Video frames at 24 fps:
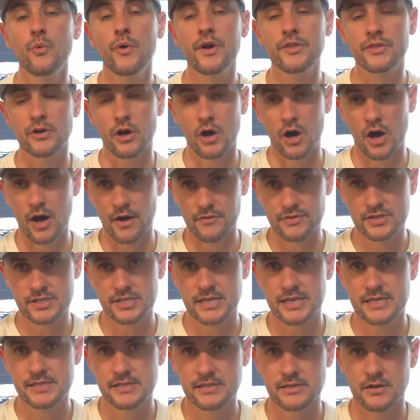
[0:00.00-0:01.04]
with
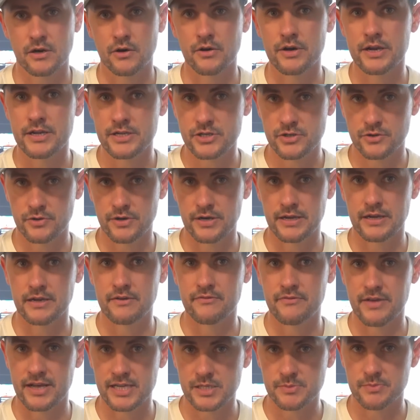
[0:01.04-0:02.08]
off-season or injury
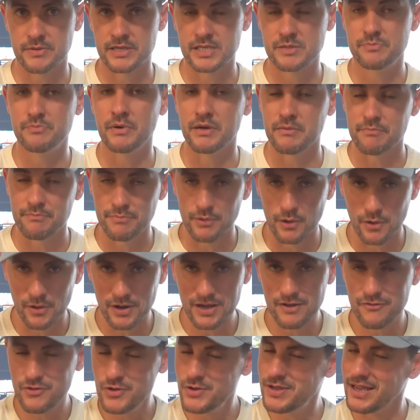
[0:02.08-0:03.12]
investments. But
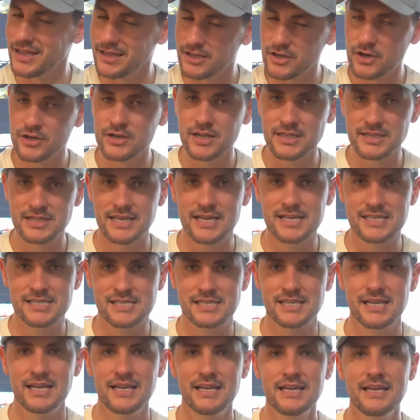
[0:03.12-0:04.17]
boy, if you get good at
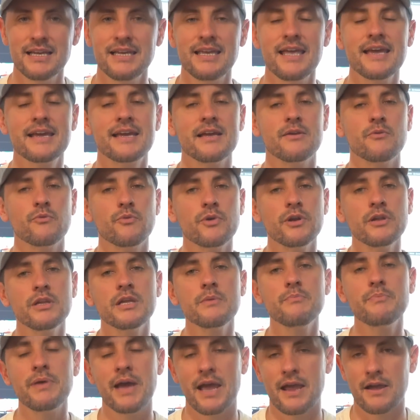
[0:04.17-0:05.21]
this, it can
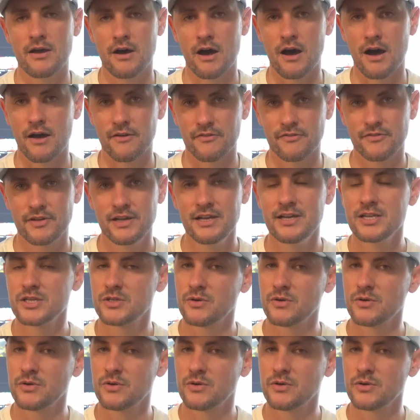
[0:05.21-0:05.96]
really pay off.